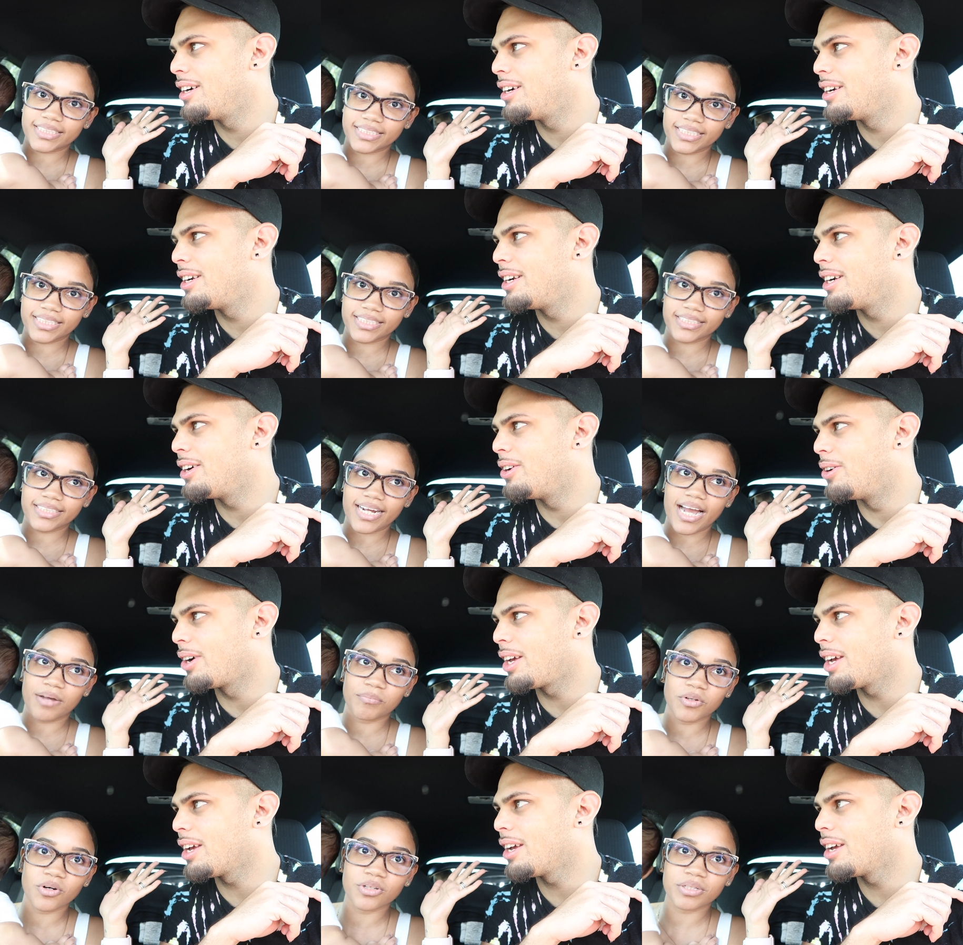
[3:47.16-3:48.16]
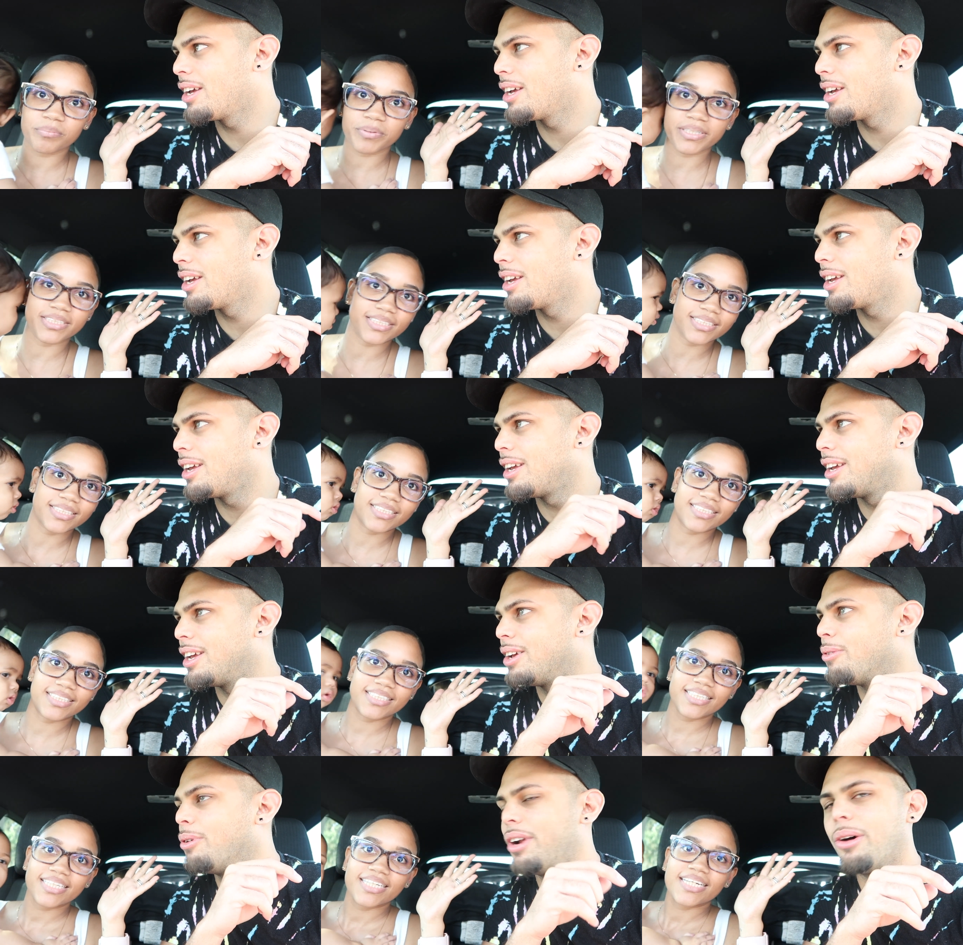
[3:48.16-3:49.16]
Speaker 1: is there.
Speaker 2: I'm the only person.
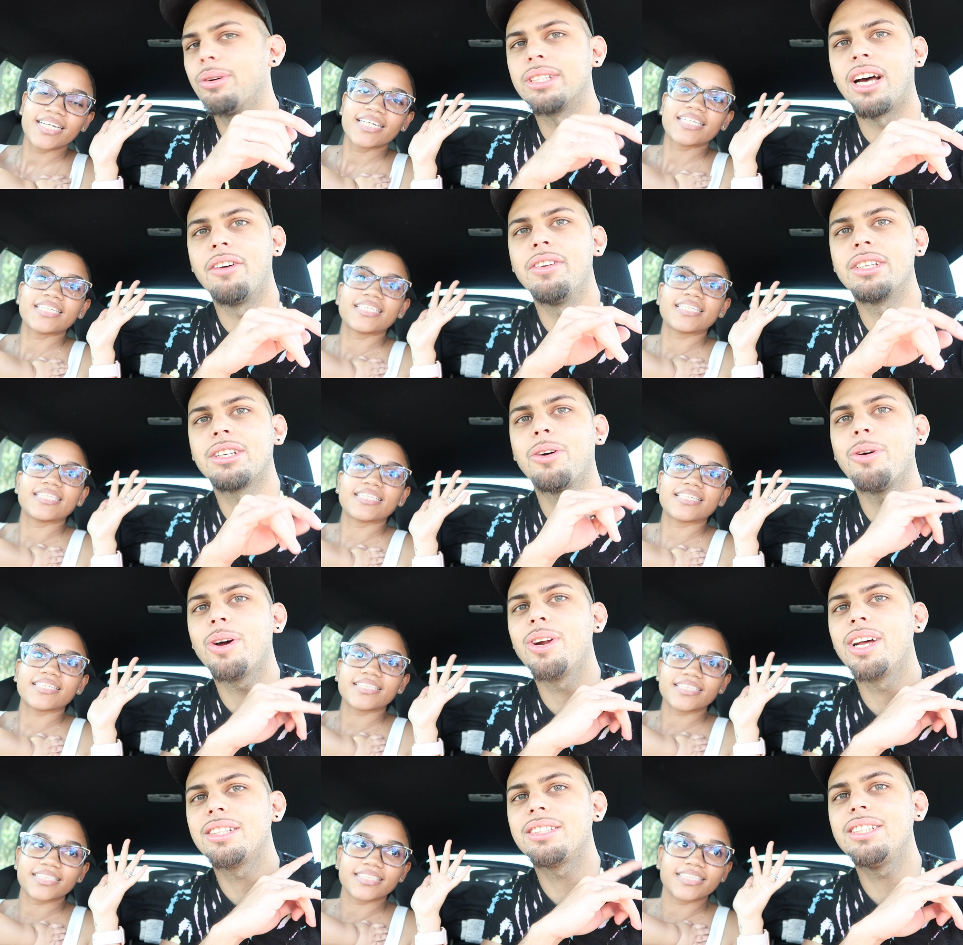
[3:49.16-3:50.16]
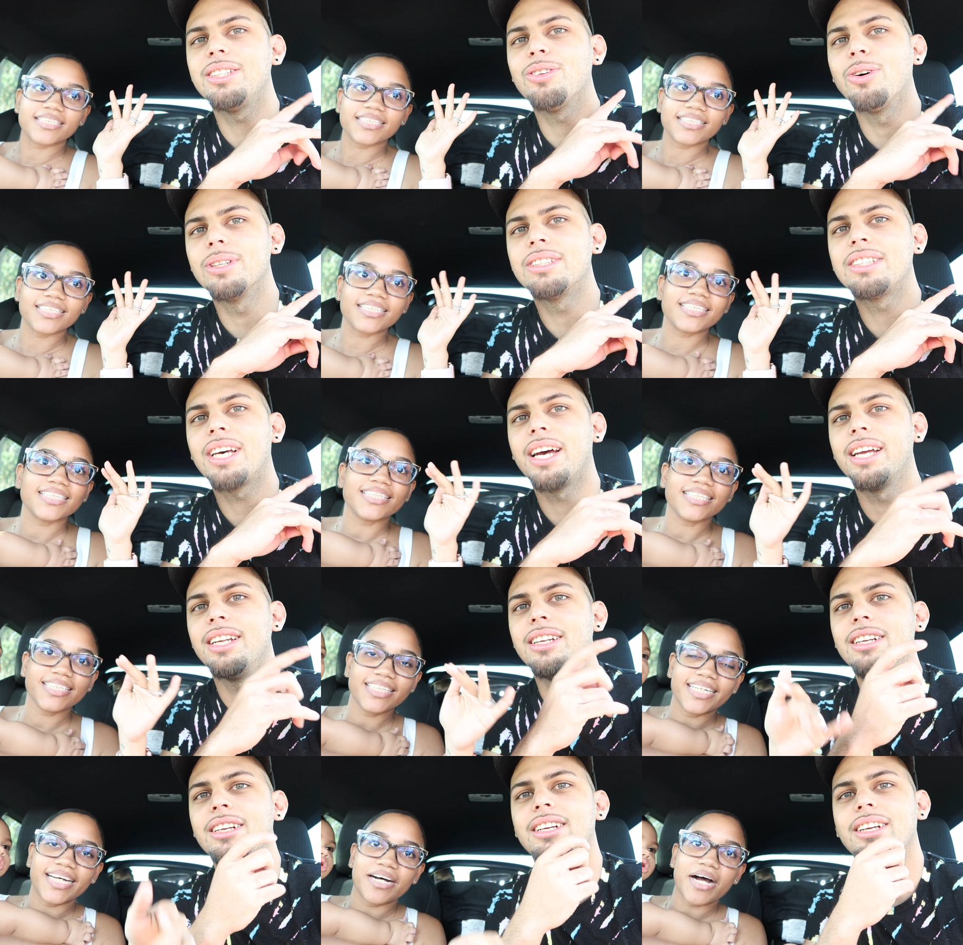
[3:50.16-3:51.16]
Well, that was obvious because we could have seen it outside.
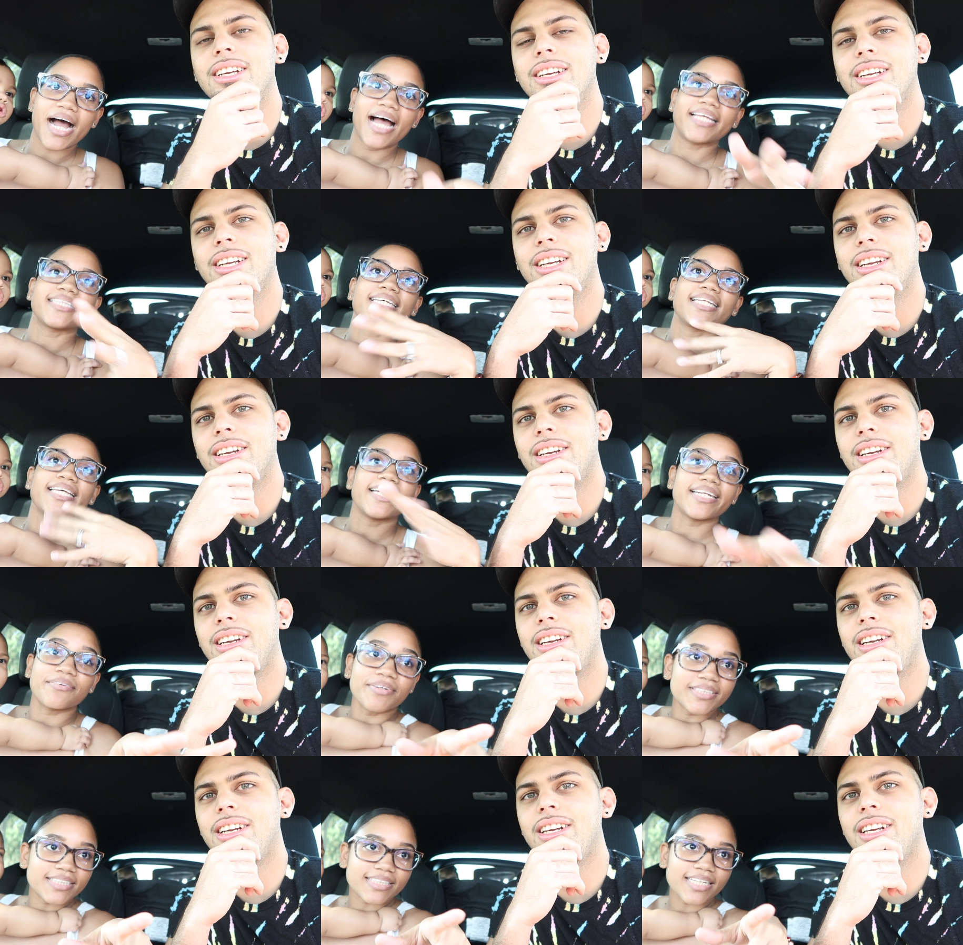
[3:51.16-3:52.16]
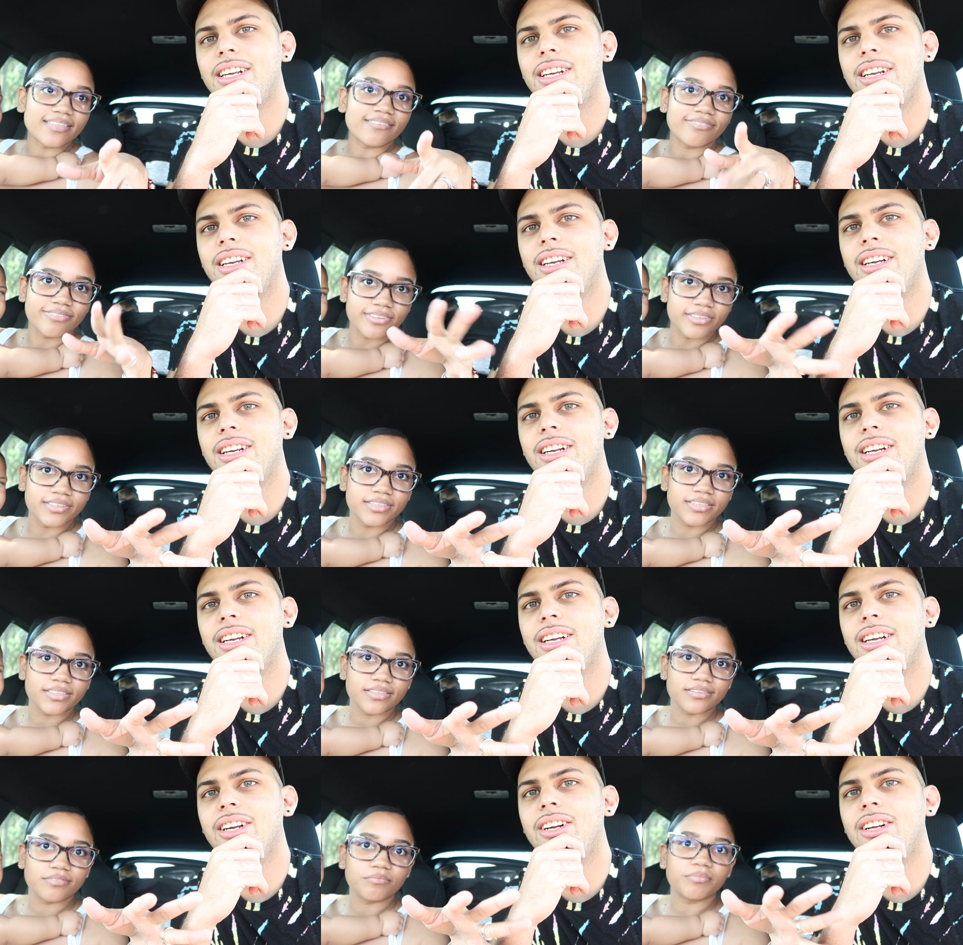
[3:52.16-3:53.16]
Speaker 1: Yeah, and the lady wasn't at the front,
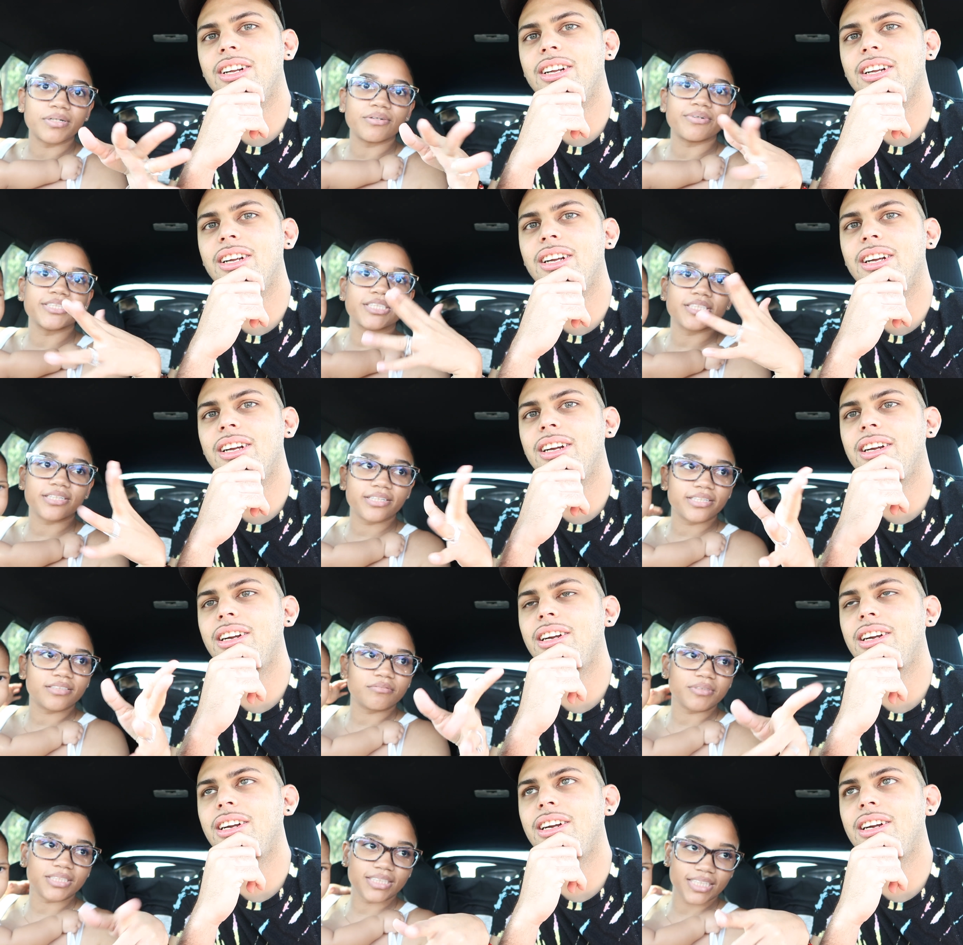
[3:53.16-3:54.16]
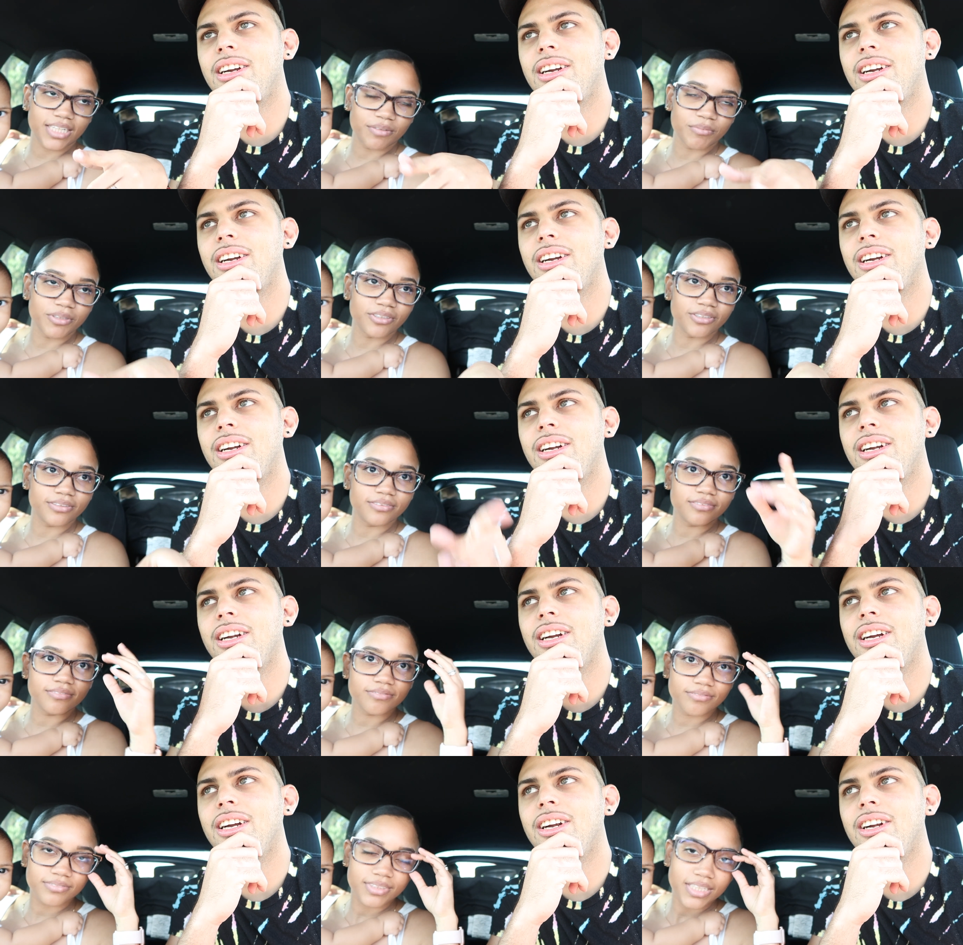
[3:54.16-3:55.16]
but when she heard me, she came around.
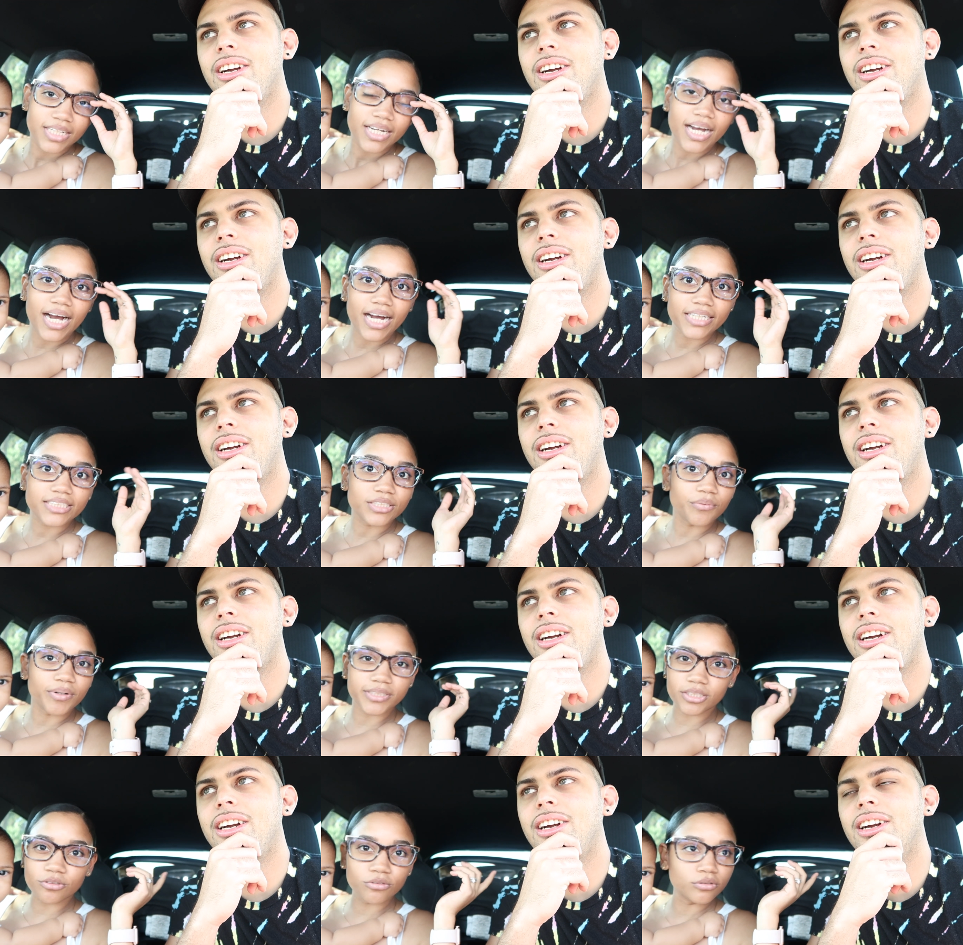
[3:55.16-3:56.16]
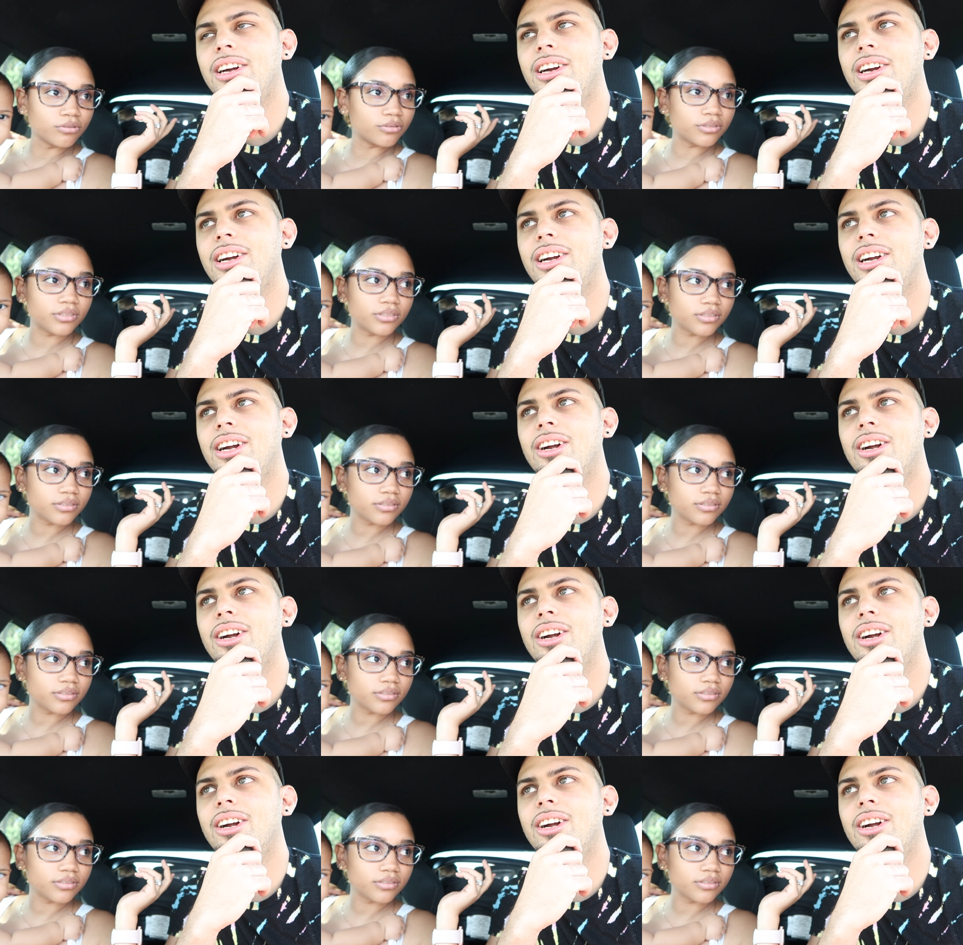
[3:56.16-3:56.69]
She wasn't rude.